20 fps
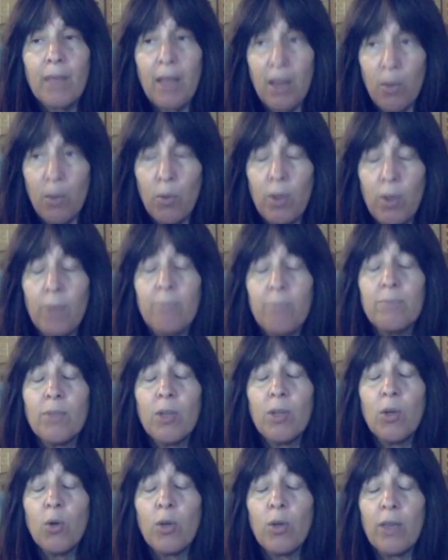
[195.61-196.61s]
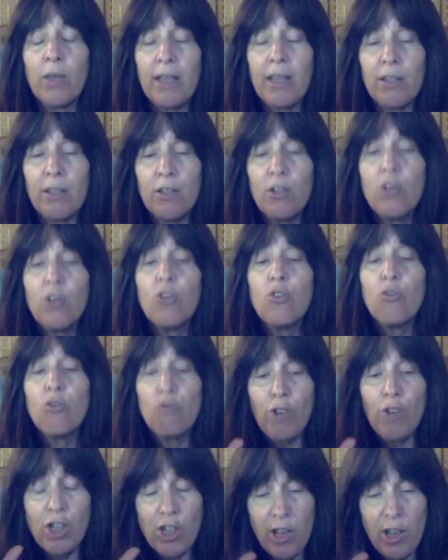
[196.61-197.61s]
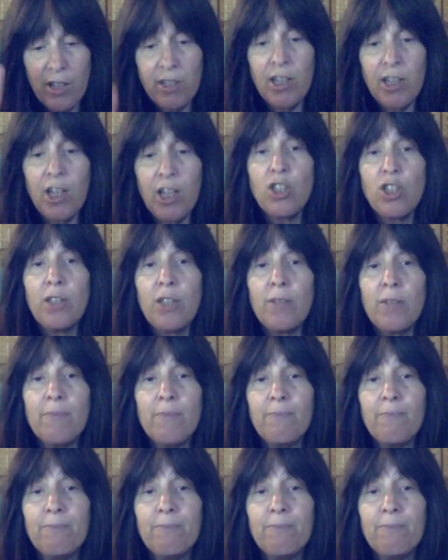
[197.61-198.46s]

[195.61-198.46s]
At a 1. Okay. Reach out and touch it